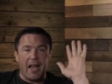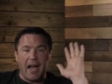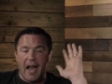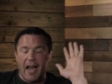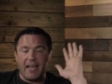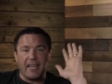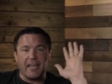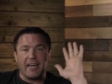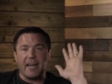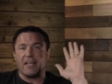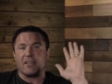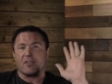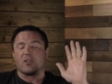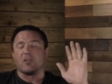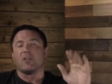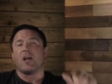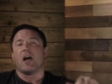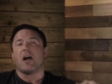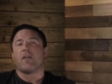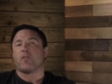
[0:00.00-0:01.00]
I get asked
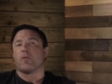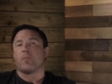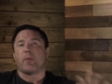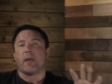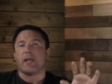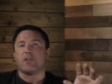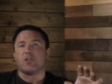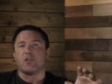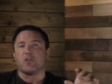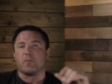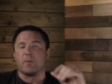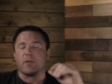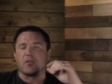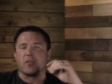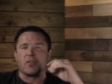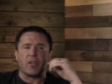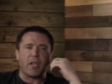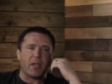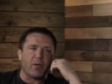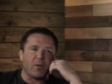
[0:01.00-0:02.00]
a lot for Paige's
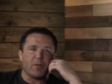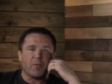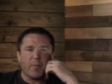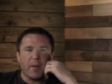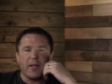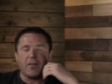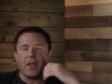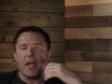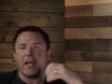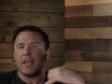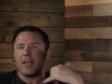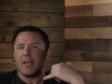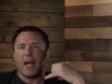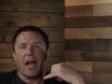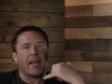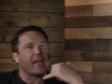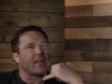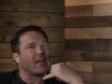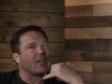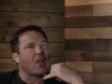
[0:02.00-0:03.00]
business. Hey, what's Paige? I get
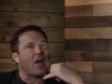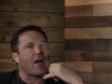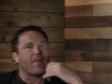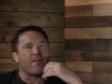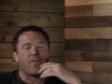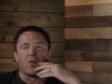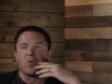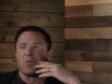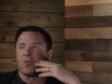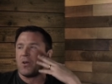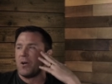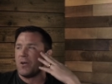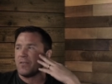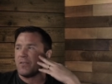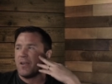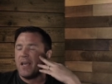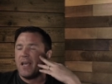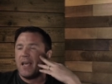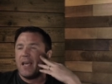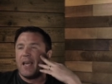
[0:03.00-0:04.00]
I get a lot of phone
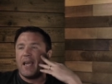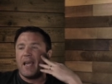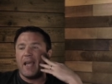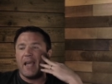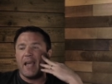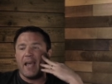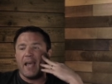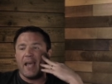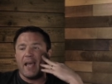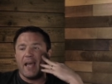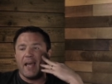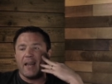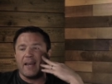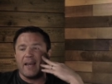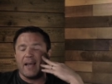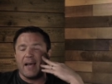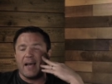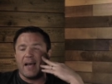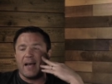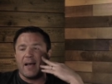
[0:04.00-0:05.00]
calls.
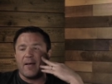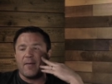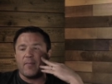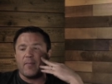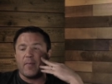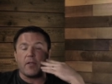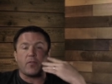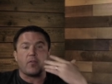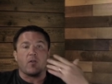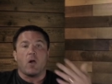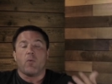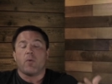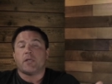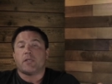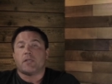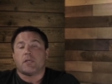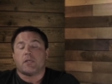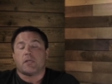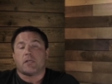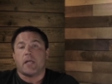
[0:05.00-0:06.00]
And uh, it's
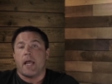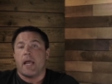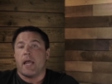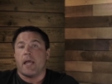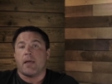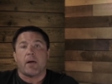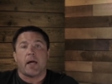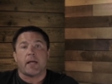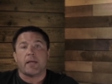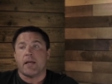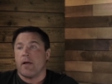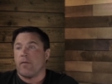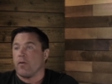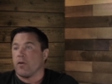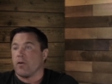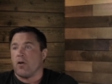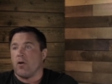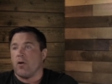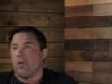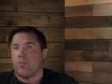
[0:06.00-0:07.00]
always the same. I
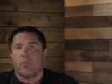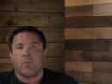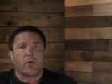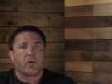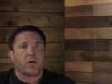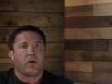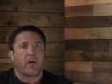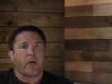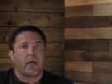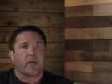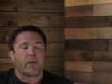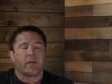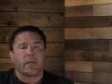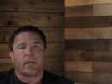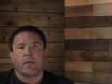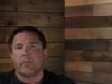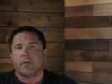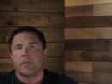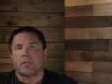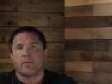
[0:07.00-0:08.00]
never go to her and go, hey, can you
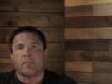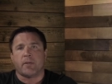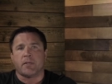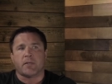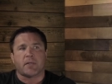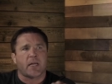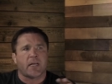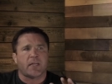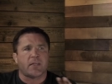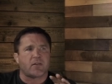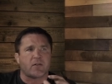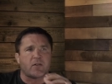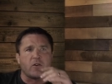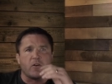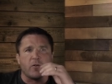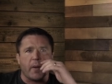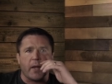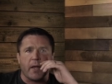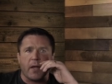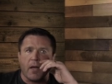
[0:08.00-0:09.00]
give me some inside
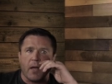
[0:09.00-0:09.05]
scoop?